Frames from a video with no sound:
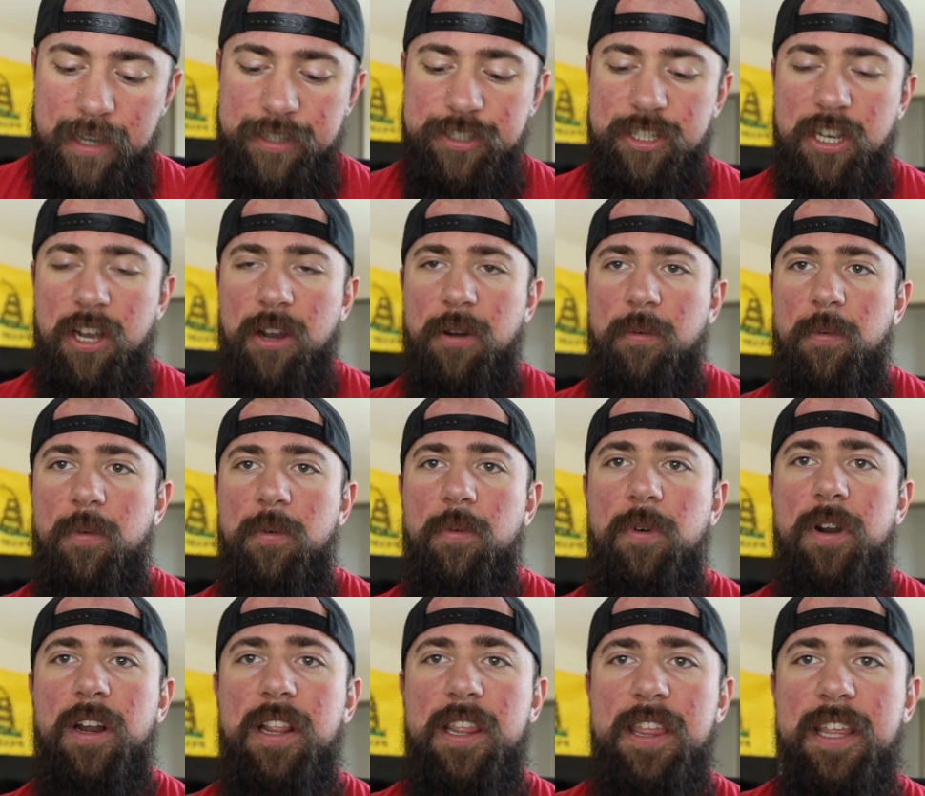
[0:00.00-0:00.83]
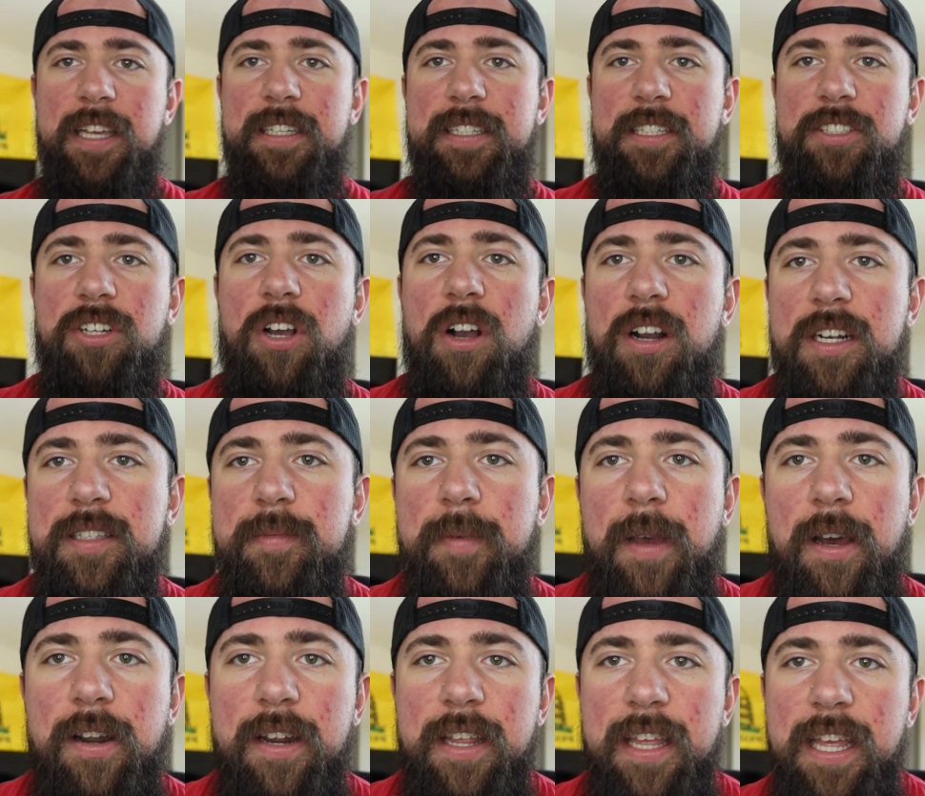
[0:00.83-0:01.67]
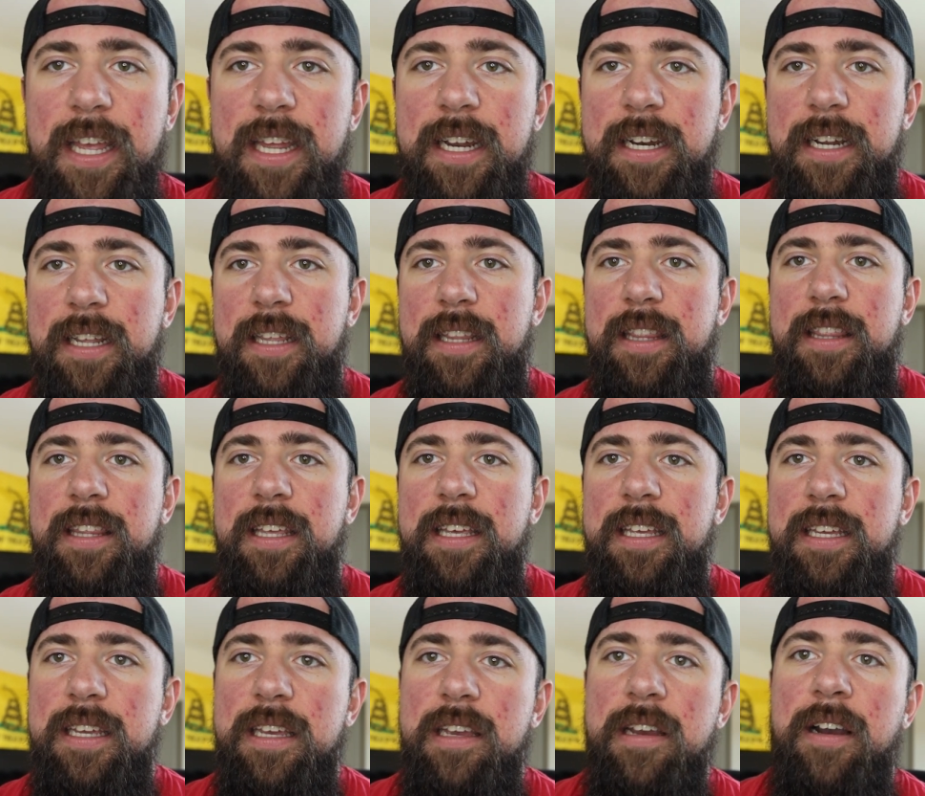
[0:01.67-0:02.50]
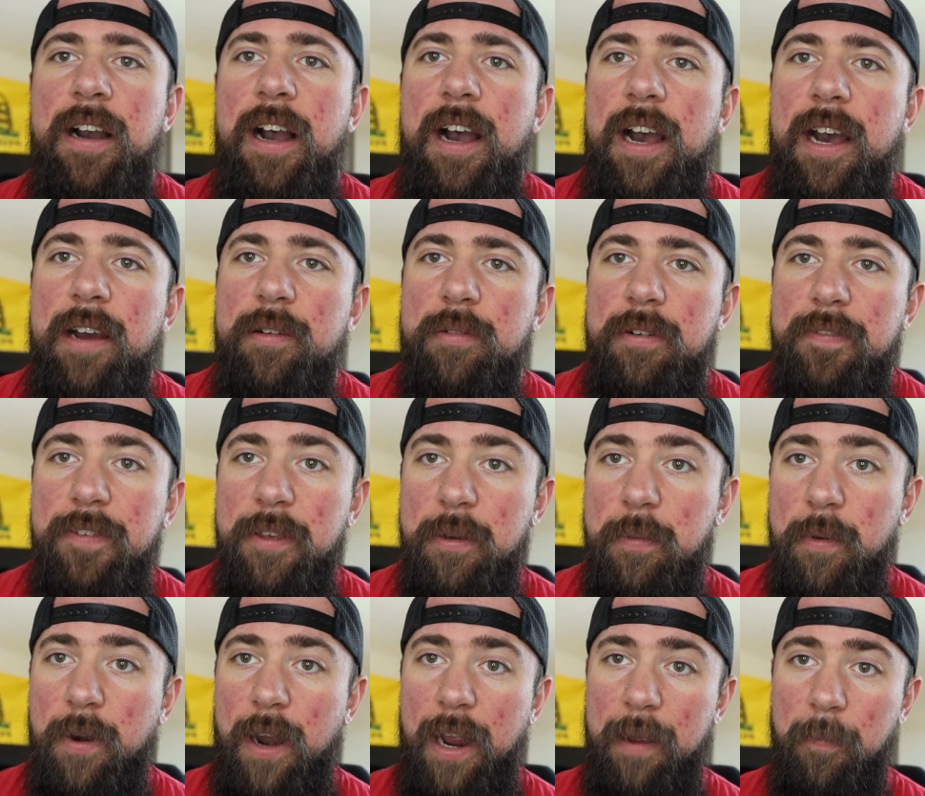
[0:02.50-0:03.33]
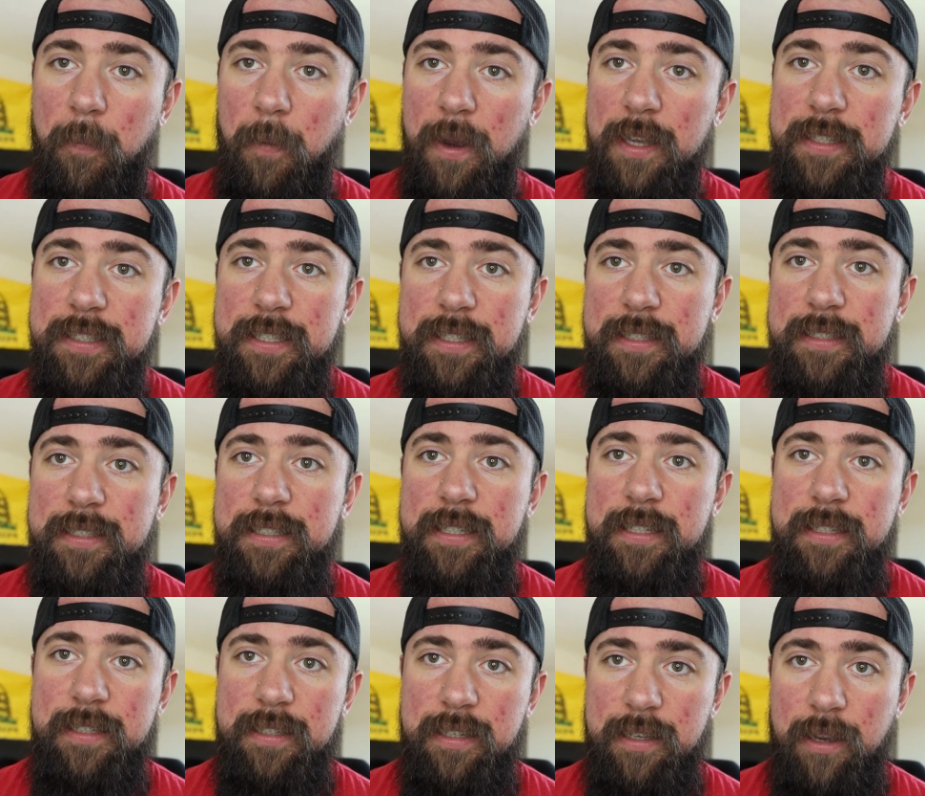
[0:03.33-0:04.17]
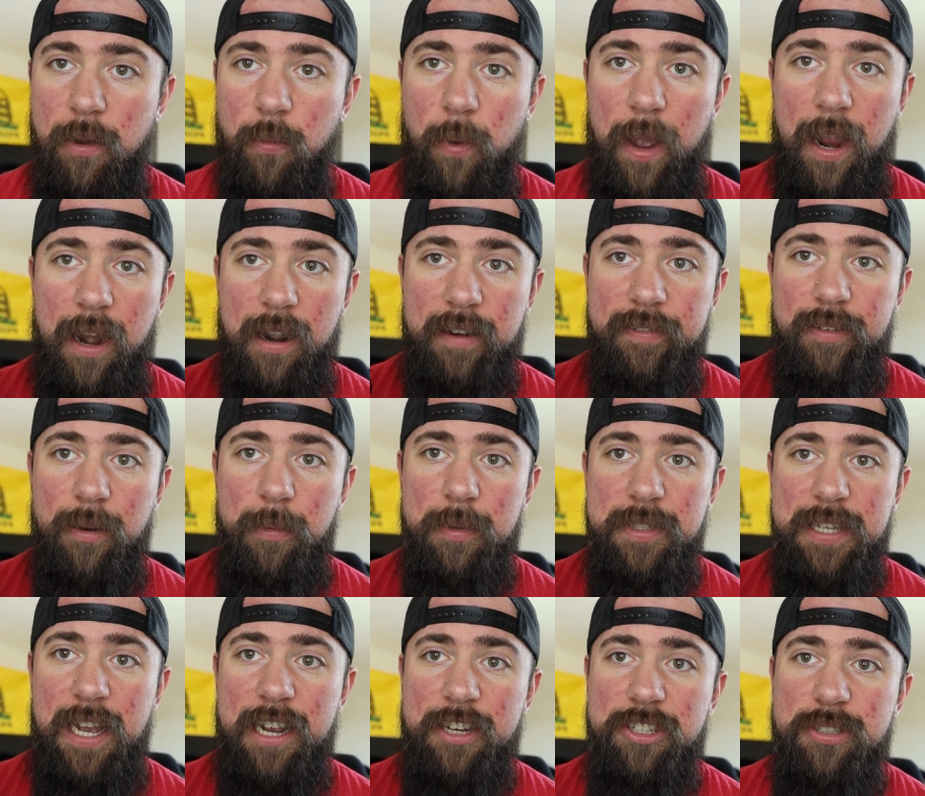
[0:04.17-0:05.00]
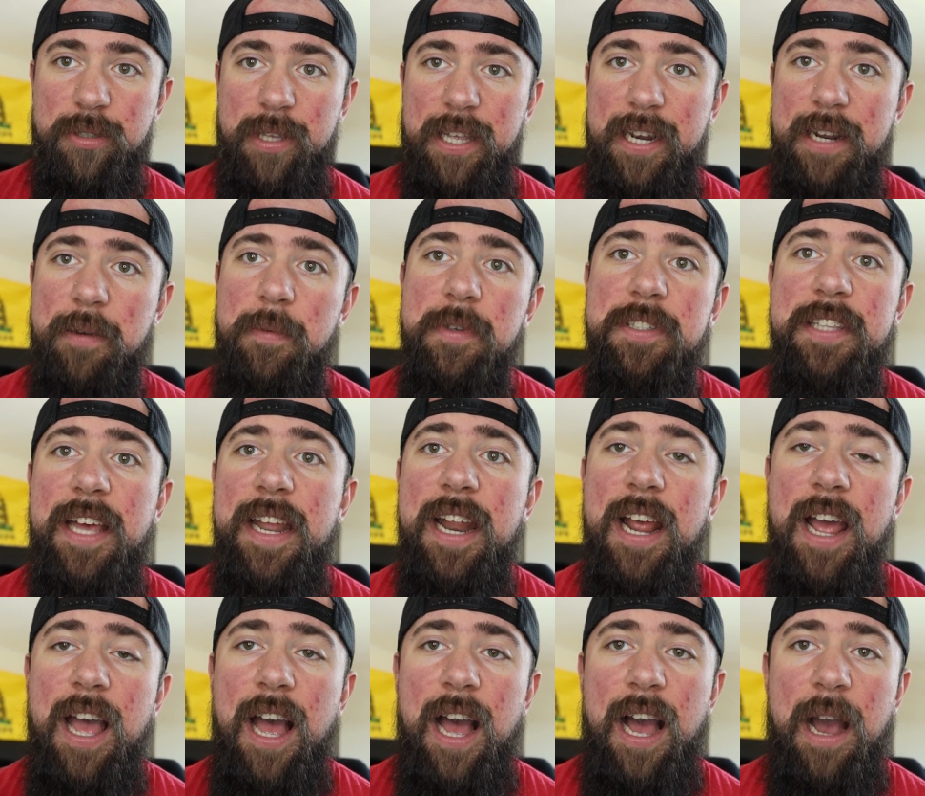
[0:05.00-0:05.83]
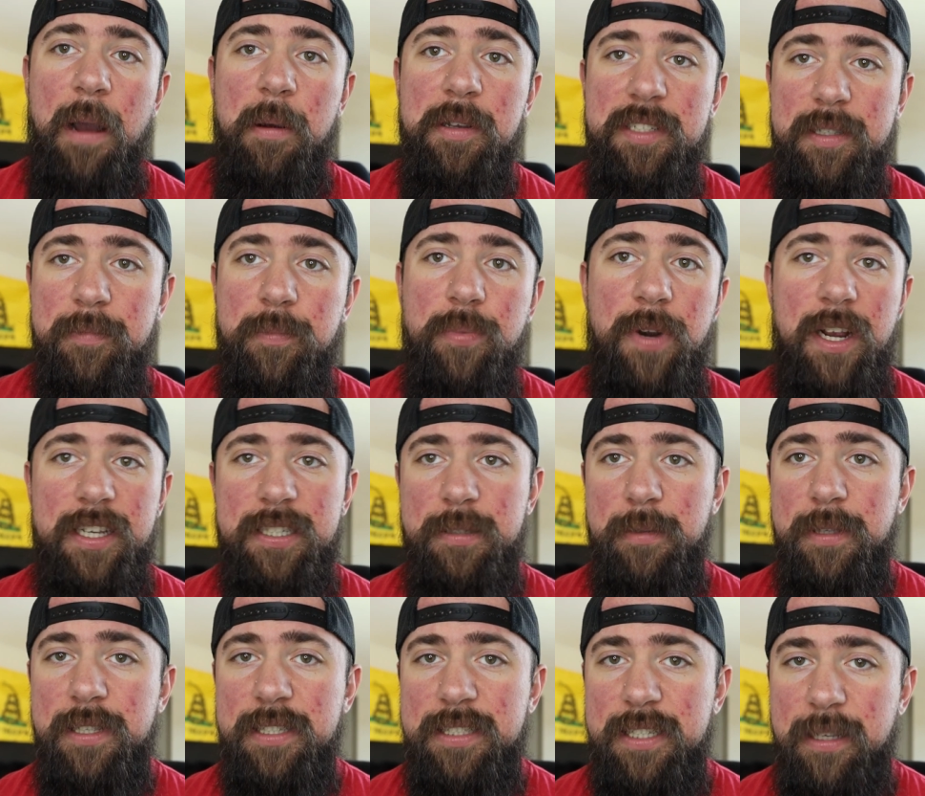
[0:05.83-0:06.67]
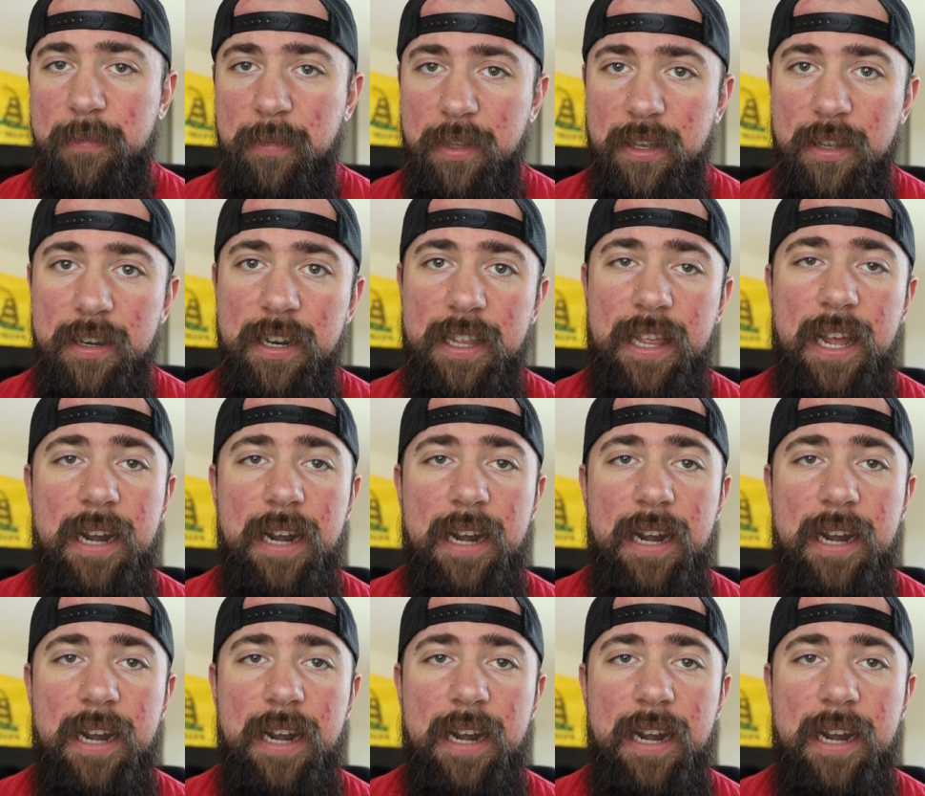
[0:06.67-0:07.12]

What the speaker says: So one of the things I talked about in the review where I wasn't aware of what was actually in it was that I was impressed with the stimulant,